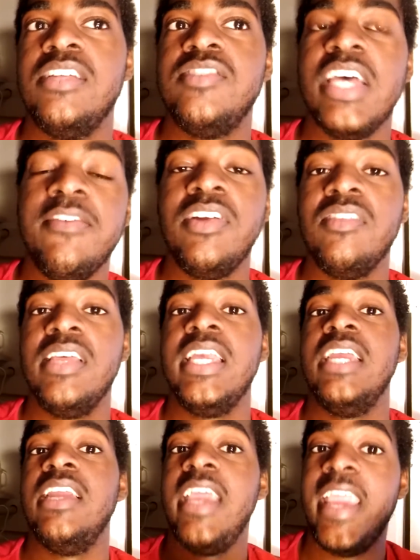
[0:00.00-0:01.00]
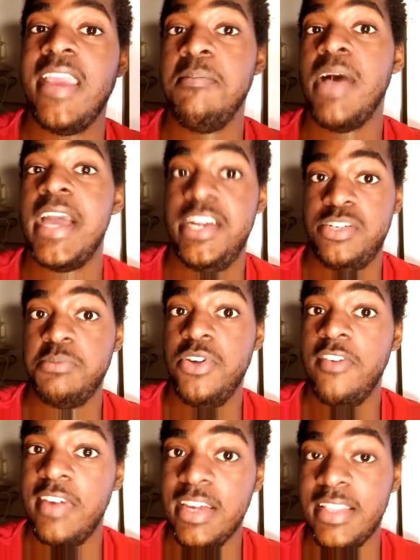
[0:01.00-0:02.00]
definitely an A minus
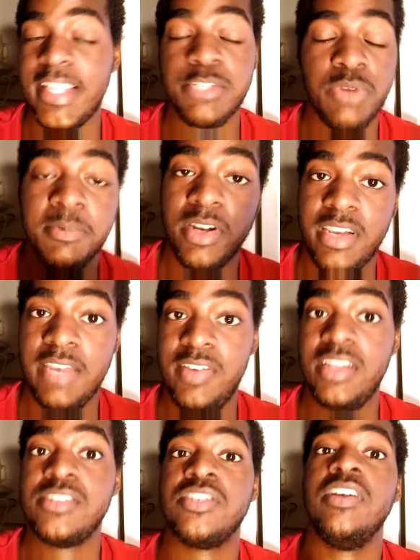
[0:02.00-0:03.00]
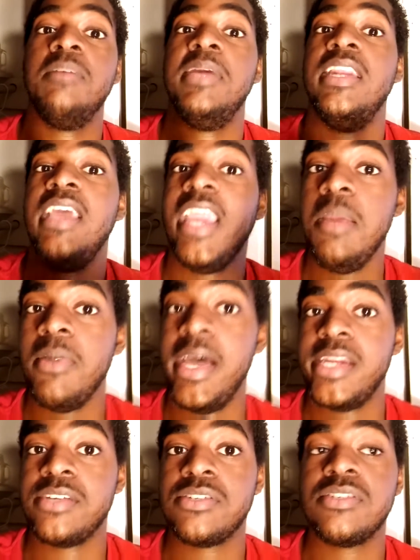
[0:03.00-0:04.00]
movie, and that's what I'm going to give it. It's going to be an A
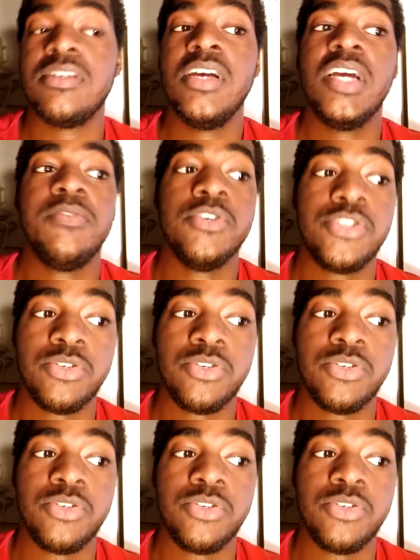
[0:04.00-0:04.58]
minus for